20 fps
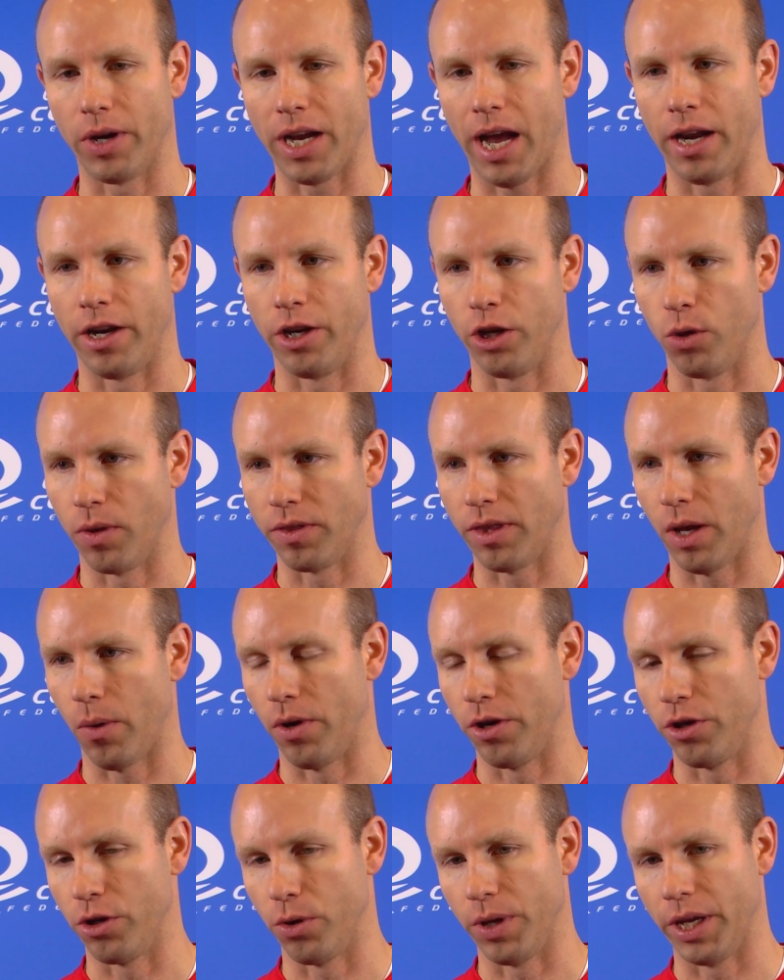We kind of knew what they
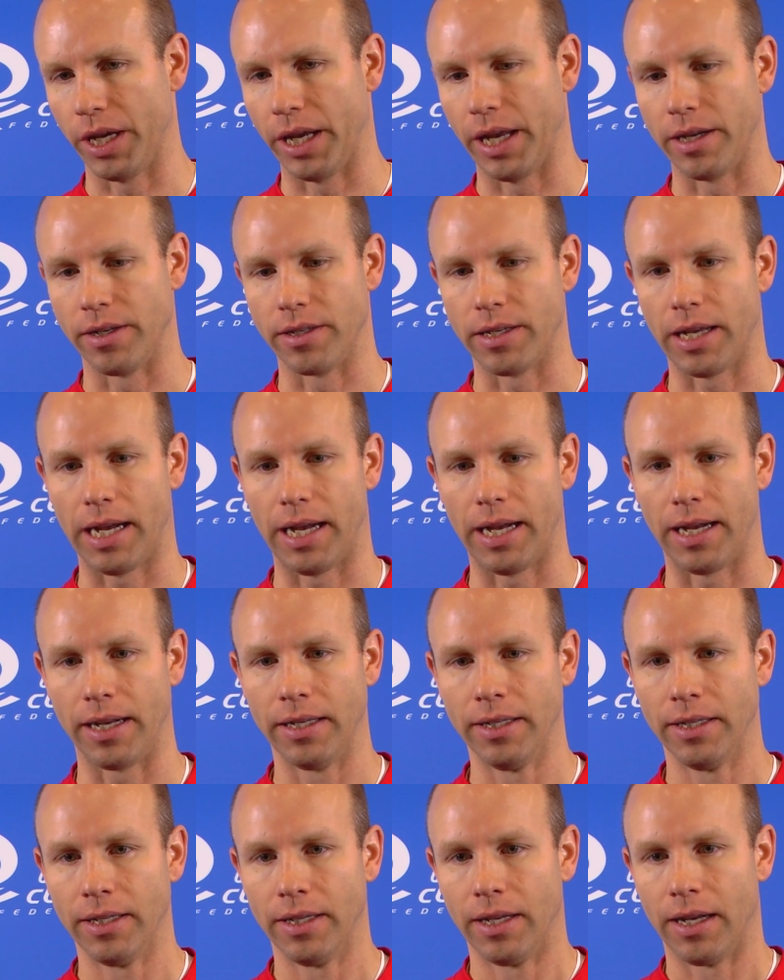were doing and
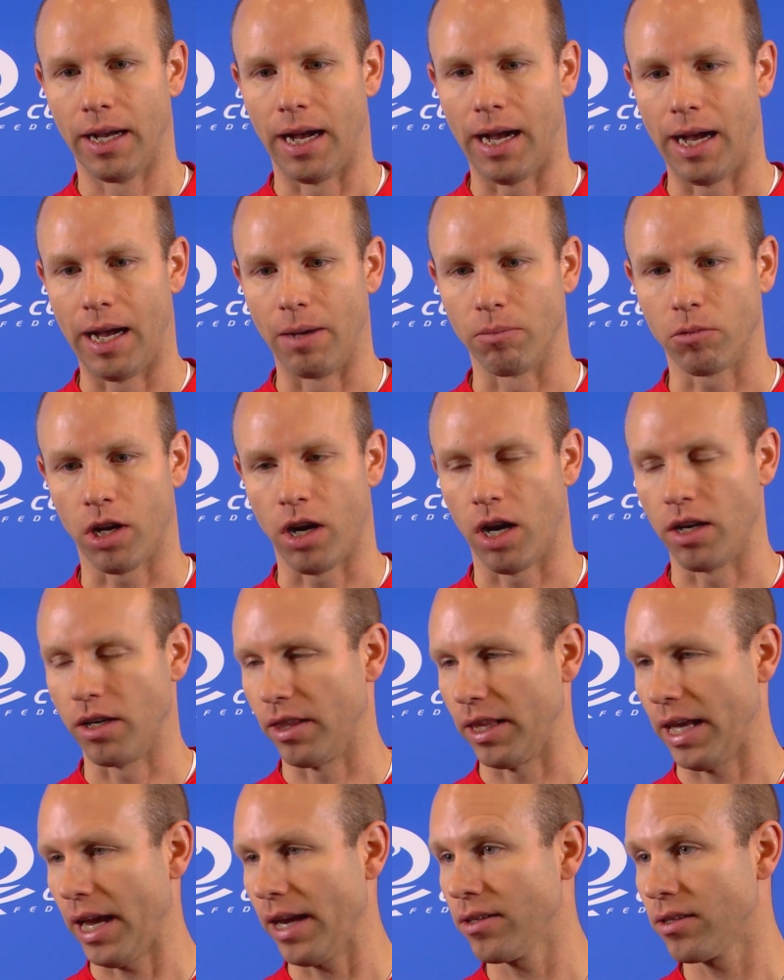caught on
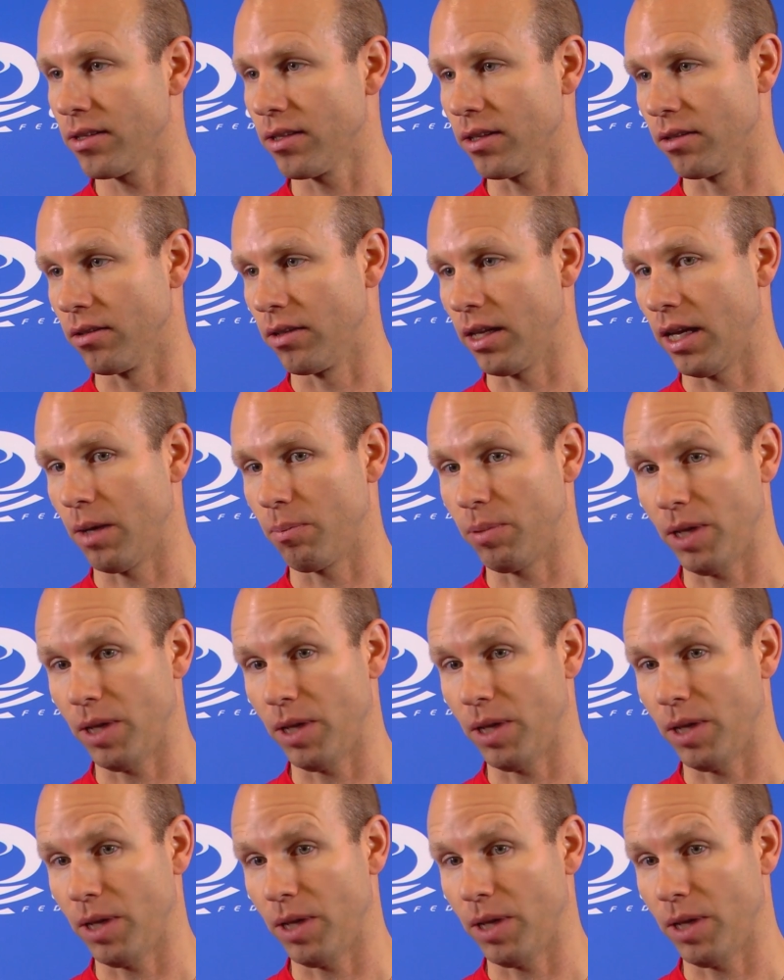to the ice and